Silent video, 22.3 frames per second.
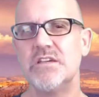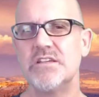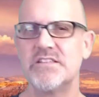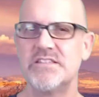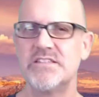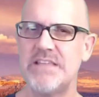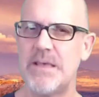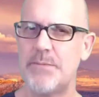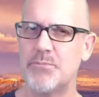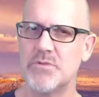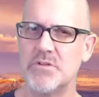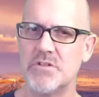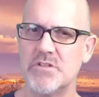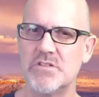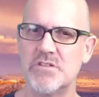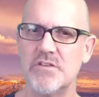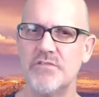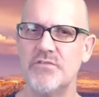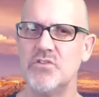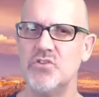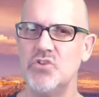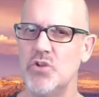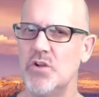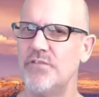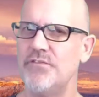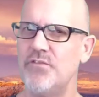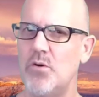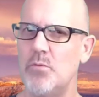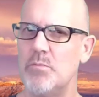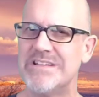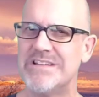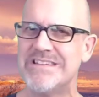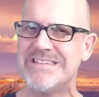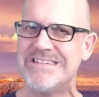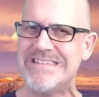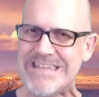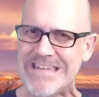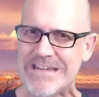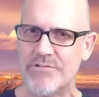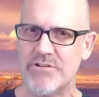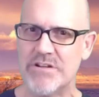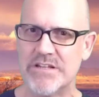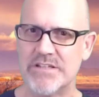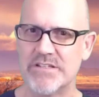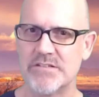acceptance of
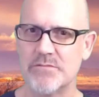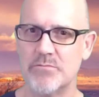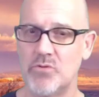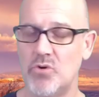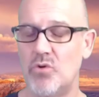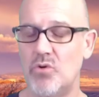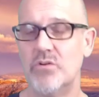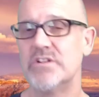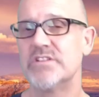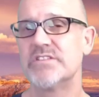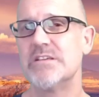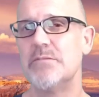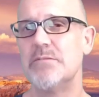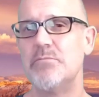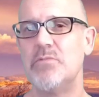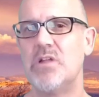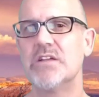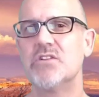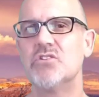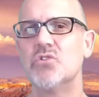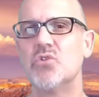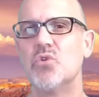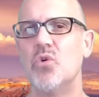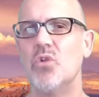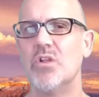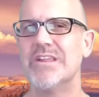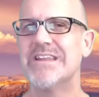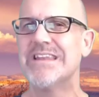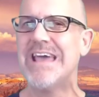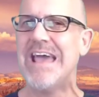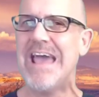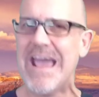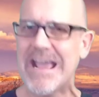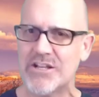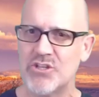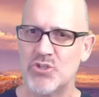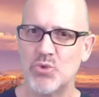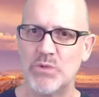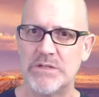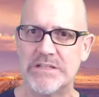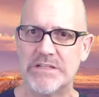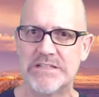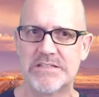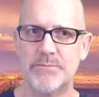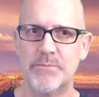uniformitarianism, or as some like to call it,
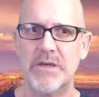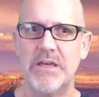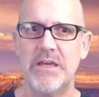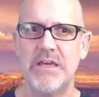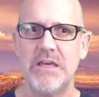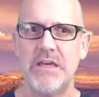actualism,